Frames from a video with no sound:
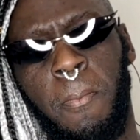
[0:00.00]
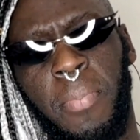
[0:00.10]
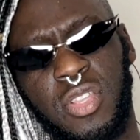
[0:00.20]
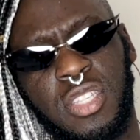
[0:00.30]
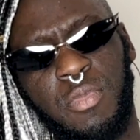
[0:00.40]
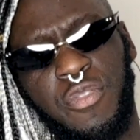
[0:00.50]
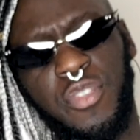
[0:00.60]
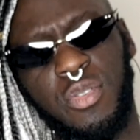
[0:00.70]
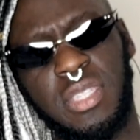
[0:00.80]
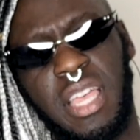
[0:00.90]
possible for
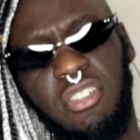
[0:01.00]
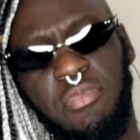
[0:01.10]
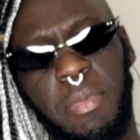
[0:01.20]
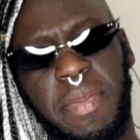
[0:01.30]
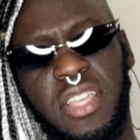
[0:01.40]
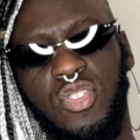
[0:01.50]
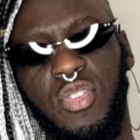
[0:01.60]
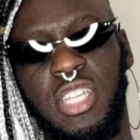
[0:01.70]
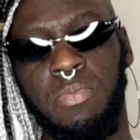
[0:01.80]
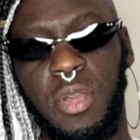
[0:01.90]
yourself, but because you're
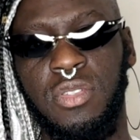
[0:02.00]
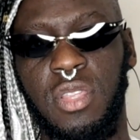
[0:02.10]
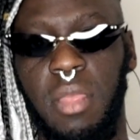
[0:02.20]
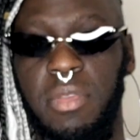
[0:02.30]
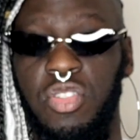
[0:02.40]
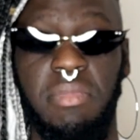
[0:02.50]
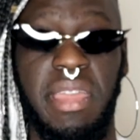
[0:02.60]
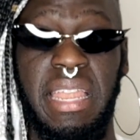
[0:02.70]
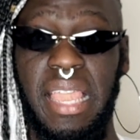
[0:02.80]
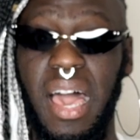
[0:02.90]
exposed to them and you
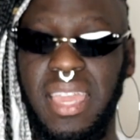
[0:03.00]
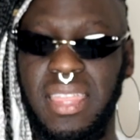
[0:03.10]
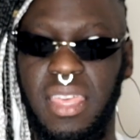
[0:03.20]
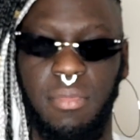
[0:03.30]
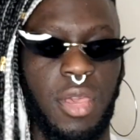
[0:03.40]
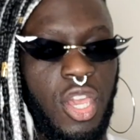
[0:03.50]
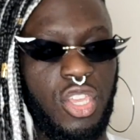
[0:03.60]
may like them,